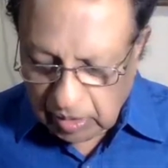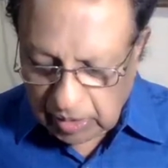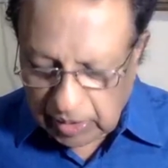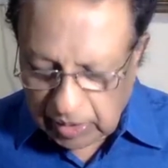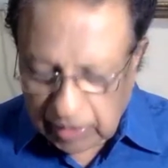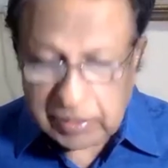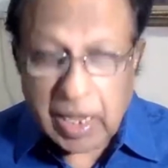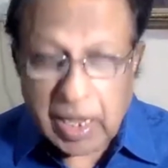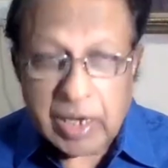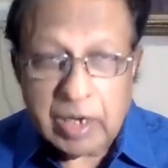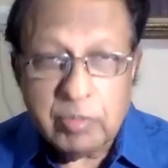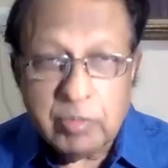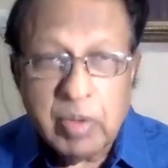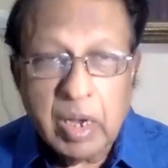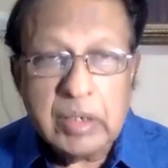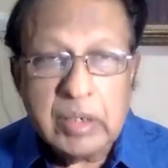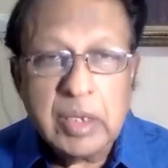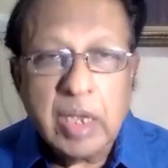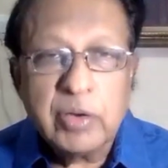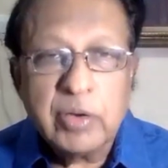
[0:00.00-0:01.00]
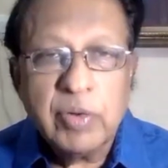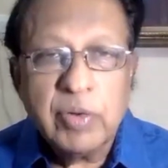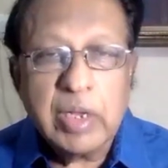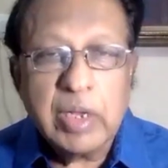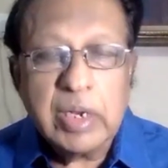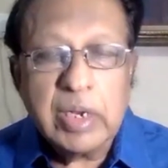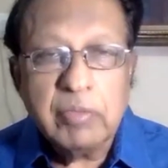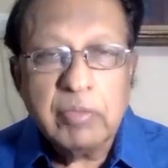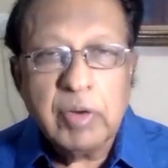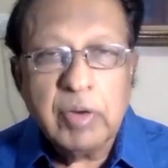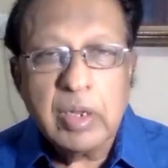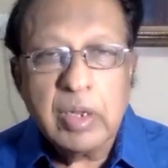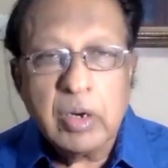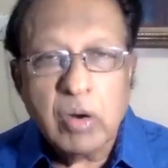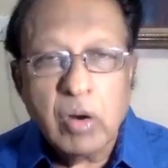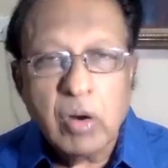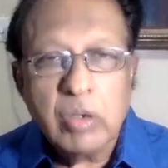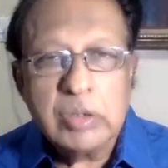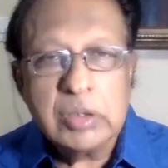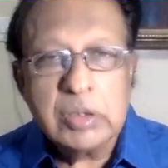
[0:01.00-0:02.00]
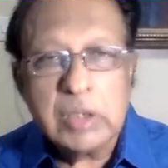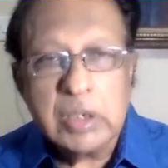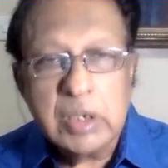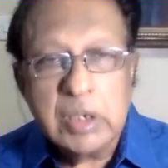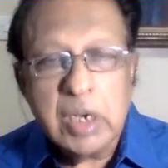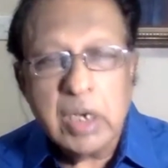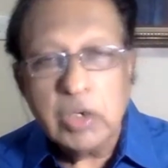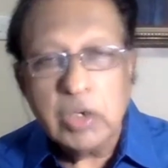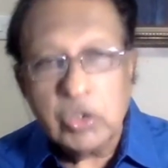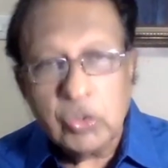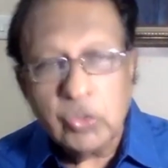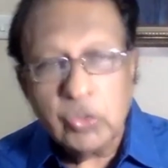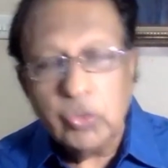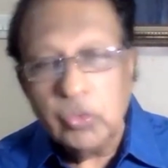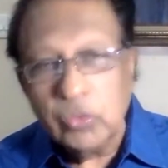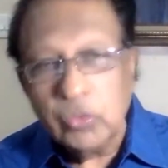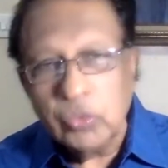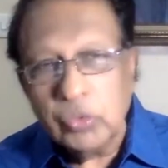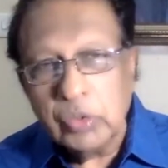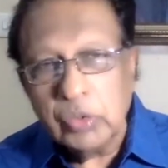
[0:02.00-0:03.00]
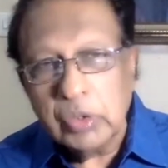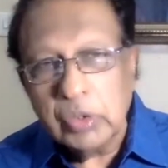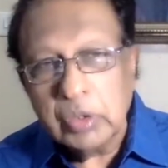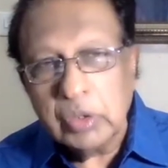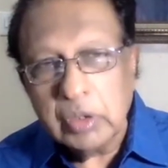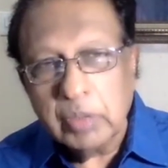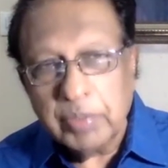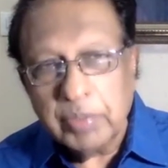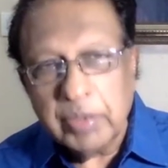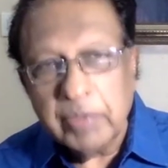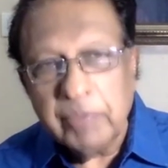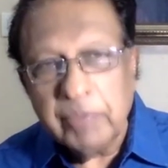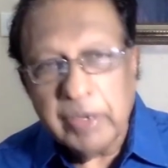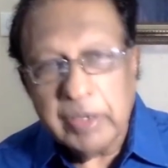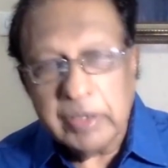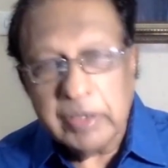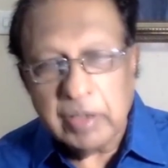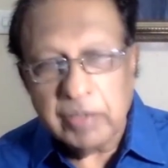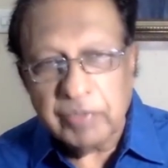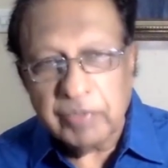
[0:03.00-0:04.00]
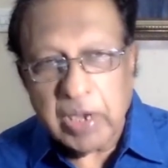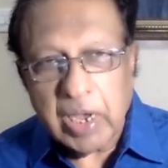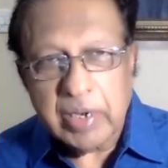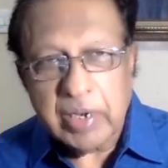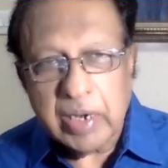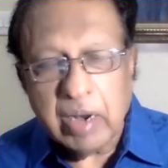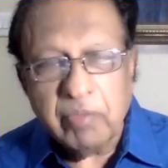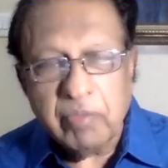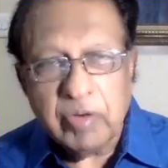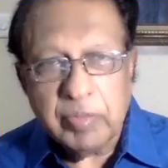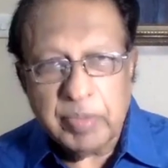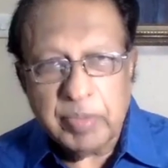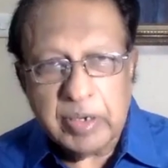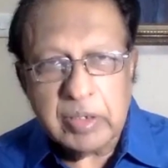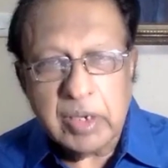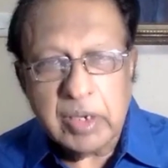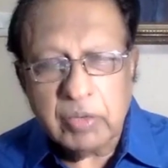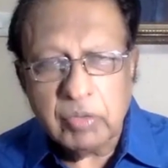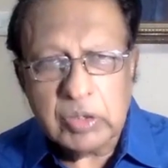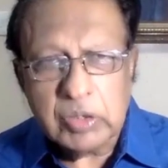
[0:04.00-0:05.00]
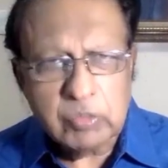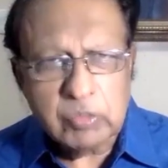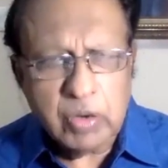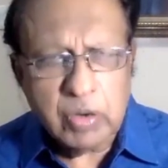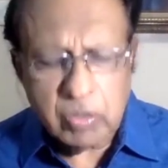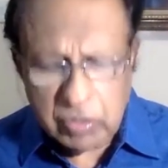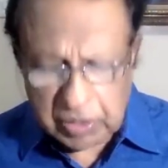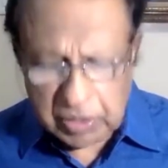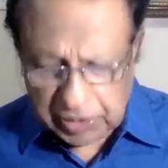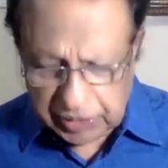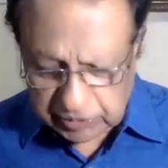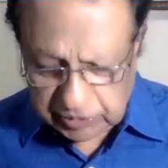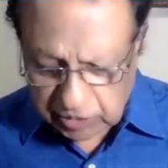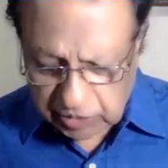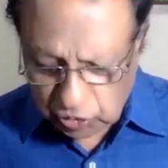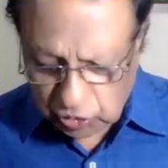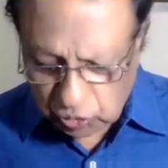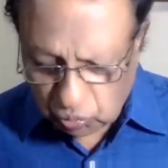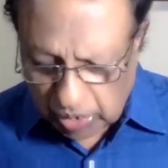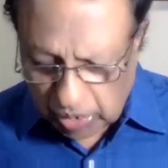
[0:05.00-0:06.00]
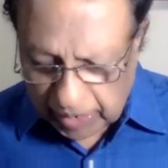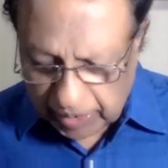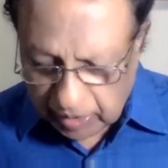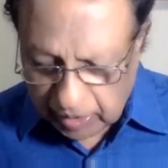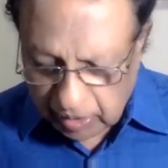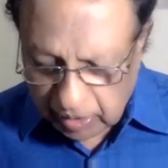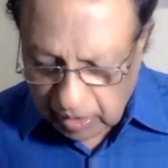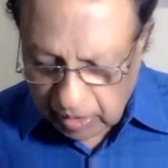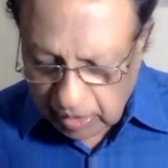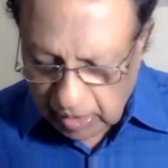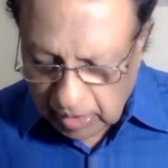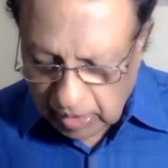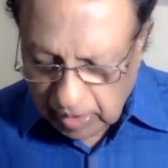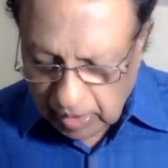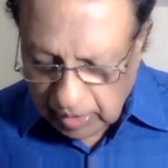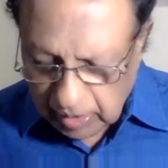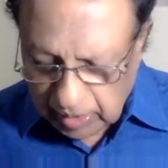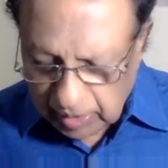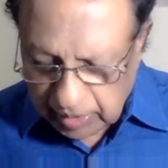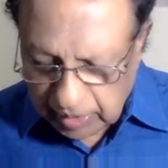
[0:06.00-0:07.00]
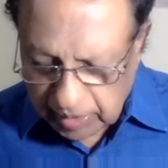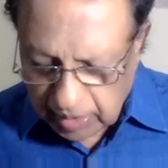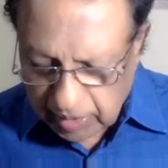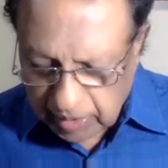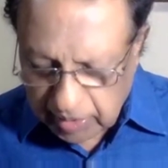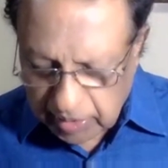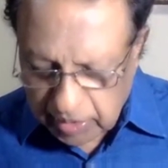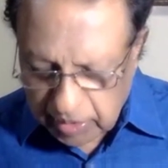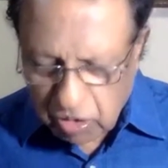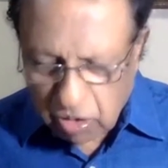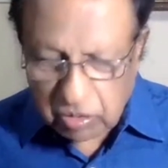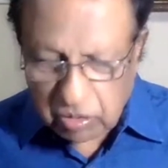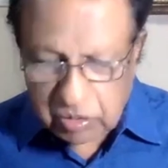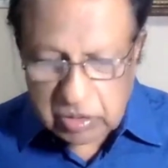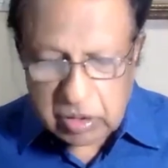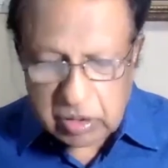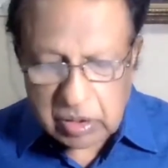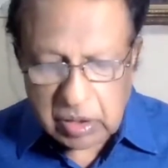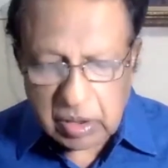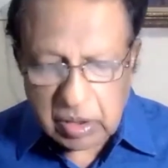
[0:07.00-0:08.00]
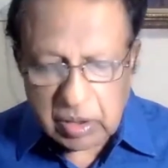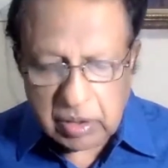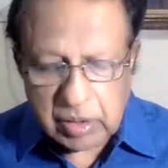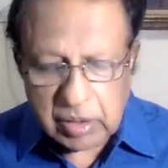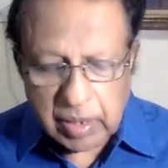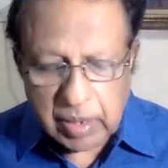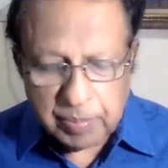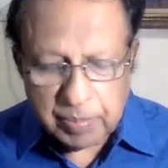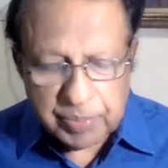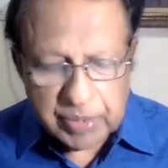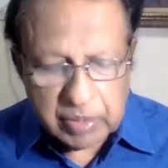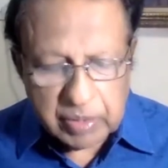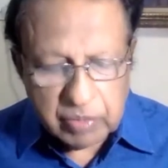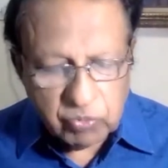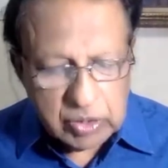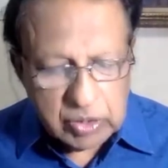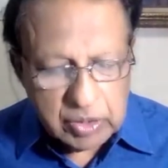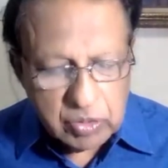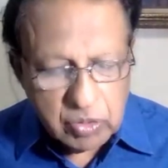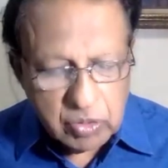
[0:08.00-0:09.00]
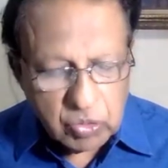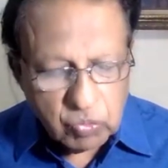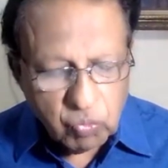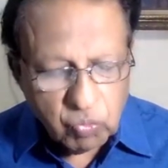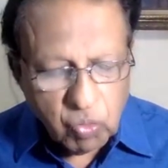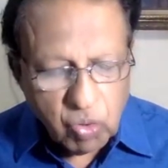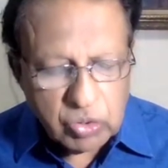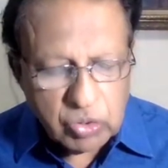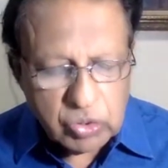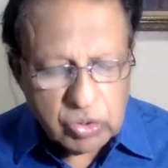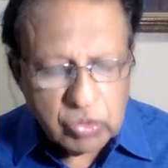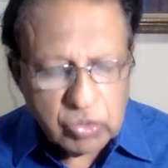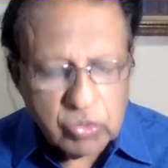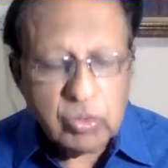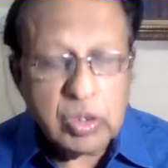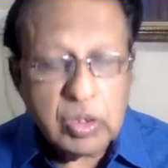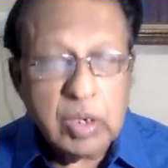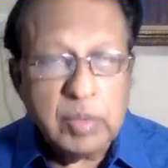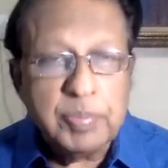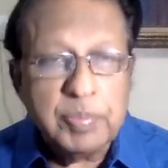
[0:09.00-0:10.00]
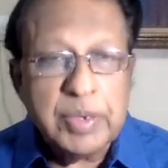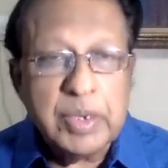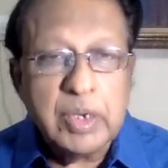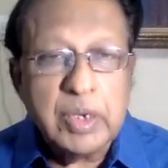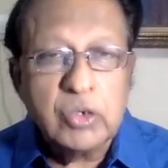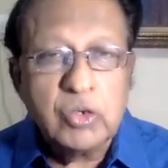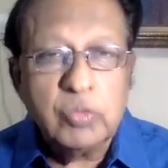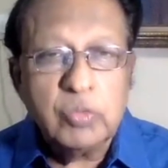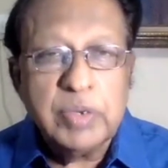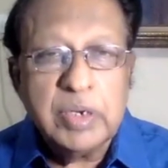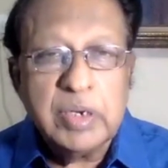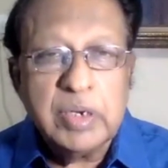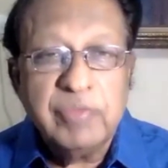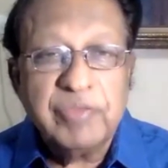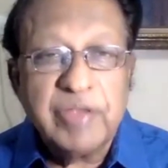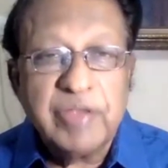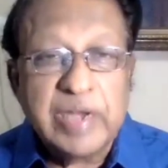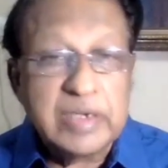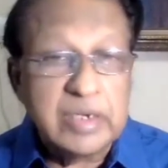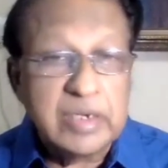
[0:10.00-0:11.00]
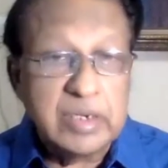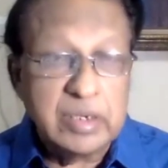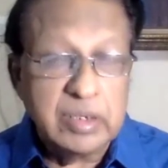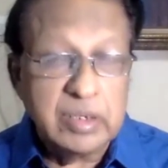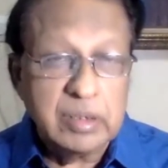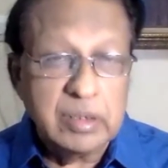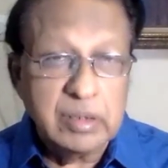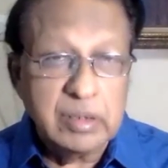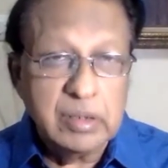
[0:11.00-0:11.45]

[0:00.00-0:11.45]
uh Taliban, that would have given a wrong signal to the previous Afghan government. That was one of the reasons why India did not uh, appear, did not want to appear to be defecting